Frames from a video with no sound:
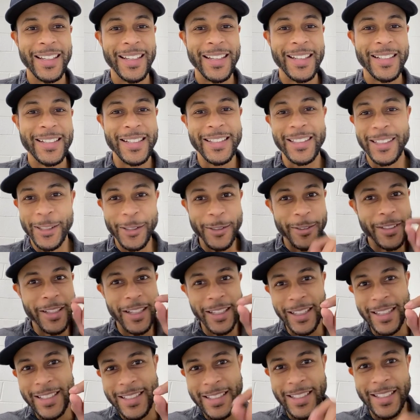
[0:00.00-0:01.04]
just a little
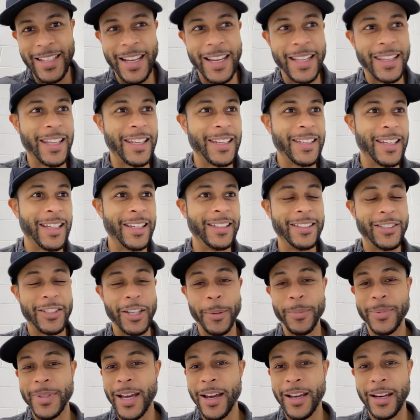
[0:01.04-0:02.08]
nugget today that, that
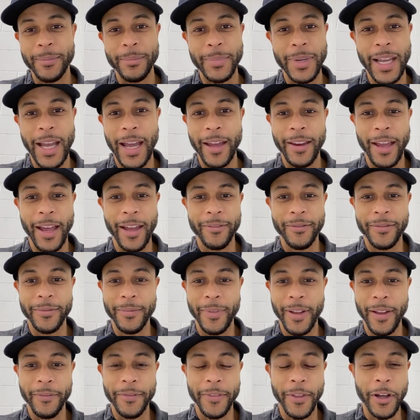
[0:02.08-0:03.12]
jumped out at me. I, I,
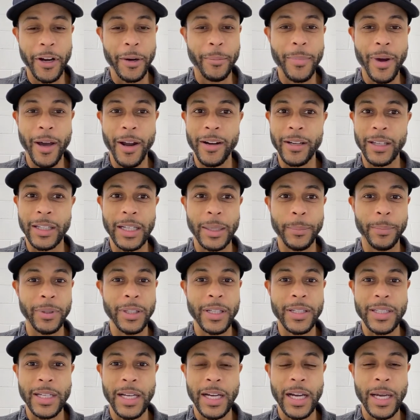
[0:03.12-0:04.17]
I thought about it a couple
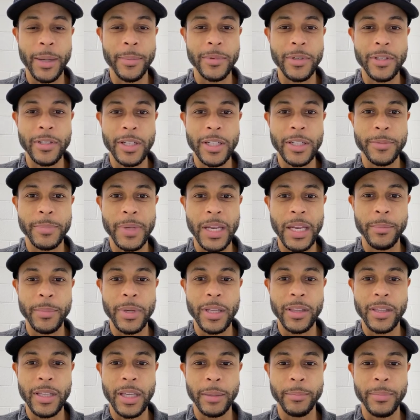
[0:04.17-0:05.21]
of times and just made
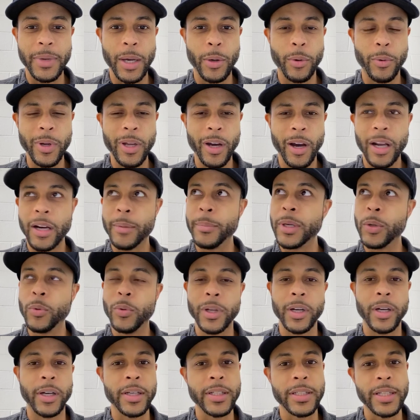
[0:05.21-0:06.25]
me think, man, we ought to be
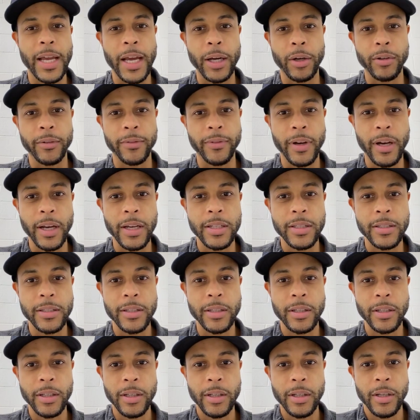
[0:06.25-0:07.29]
willing to sacrifice
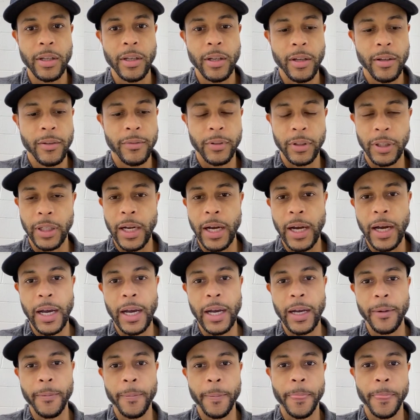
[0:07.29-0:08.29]
for God.